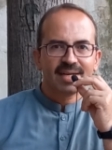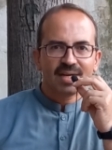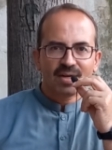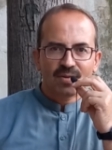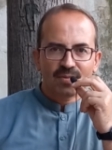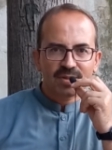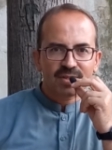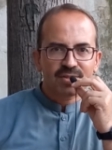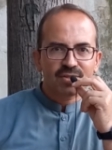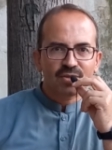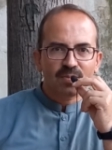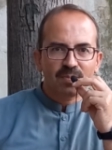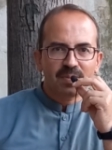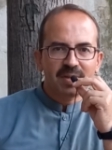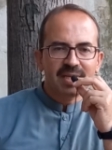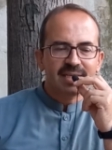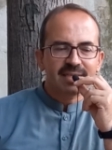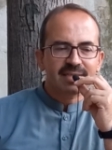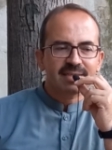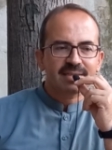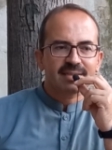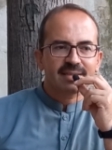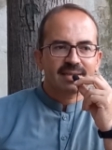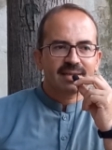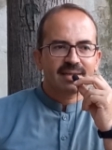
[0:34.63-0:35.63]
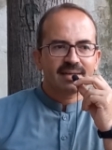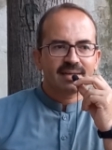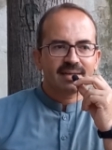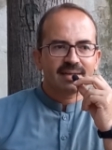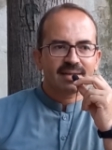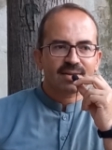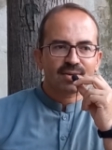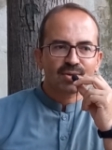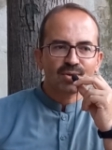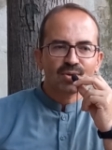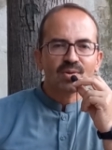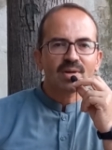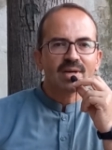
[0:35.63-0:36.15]
which you please
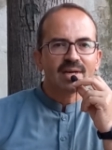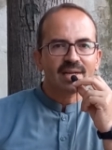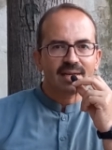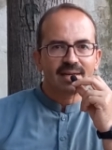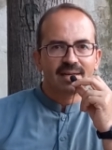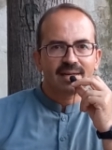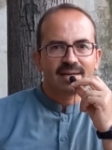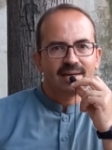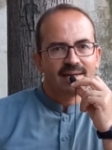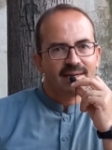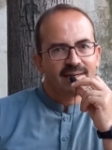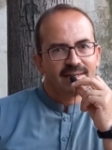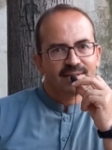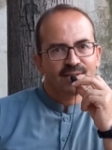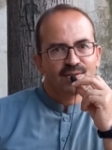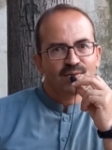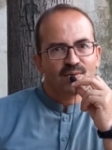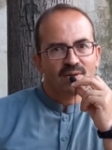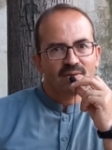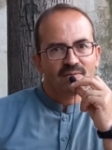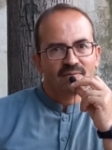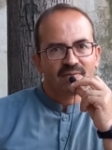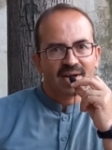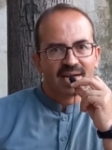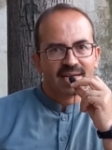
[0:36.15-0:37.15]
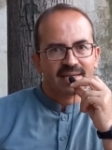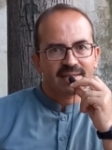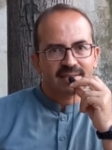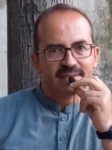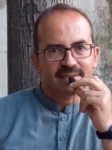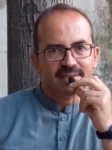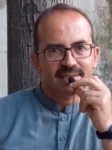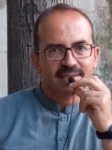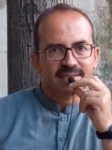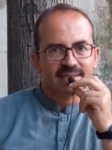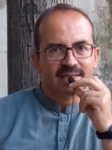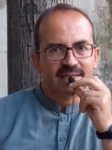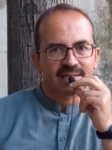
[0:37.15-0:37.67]
Google and you will find the
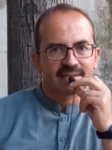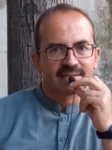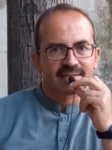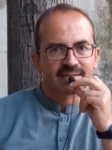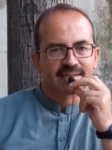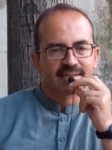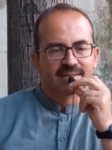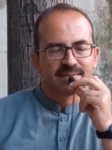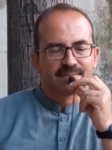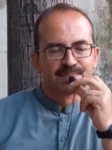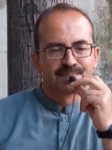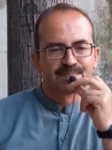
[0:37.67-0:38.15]
details.